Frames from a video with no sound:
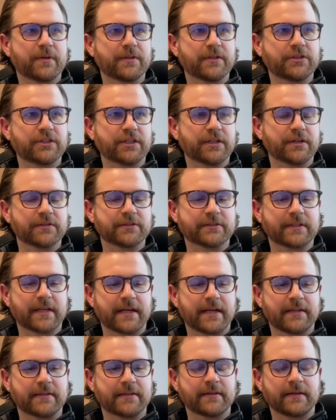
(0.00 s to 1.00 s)
to Chico
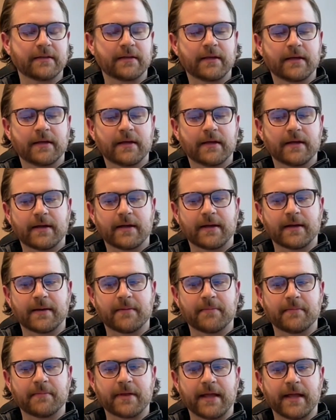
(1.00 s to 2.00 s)
State,
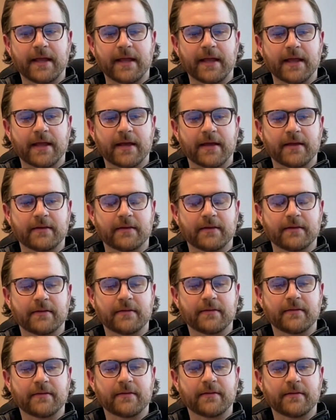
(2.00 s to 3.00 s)
and
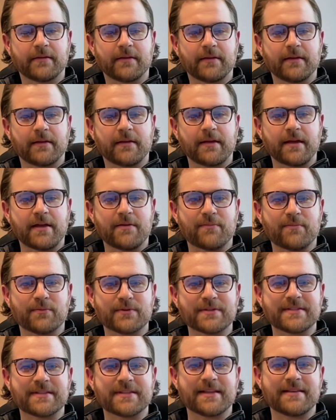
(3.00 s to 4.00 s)
it
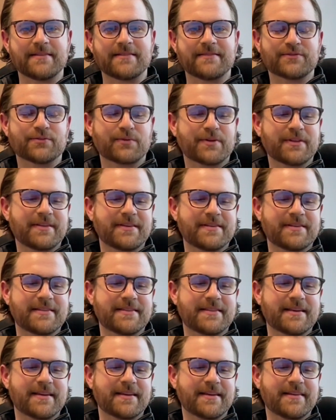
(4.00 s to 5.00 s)
was the sort of
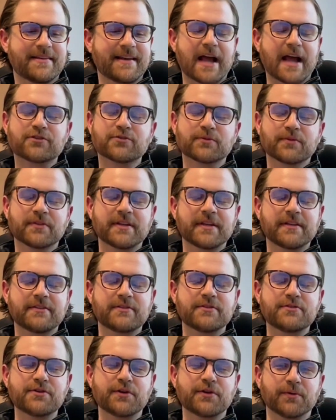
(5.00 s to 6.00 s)
the natural thing
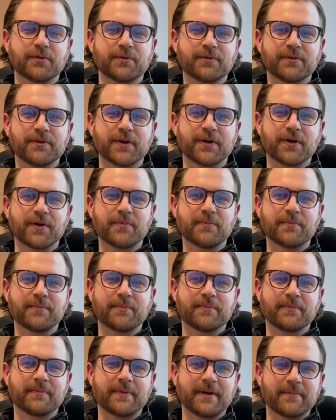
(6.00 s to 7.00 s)
to do.
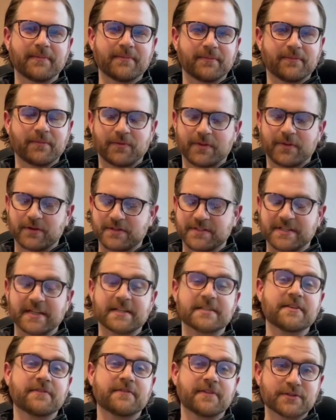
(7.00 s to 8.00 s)
There's
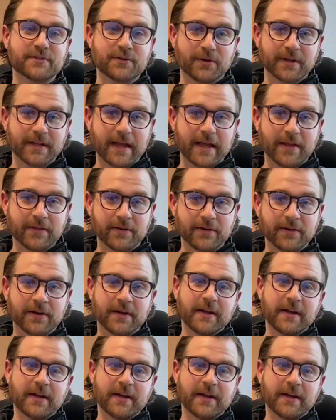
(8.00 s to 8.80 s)
6 of us all together.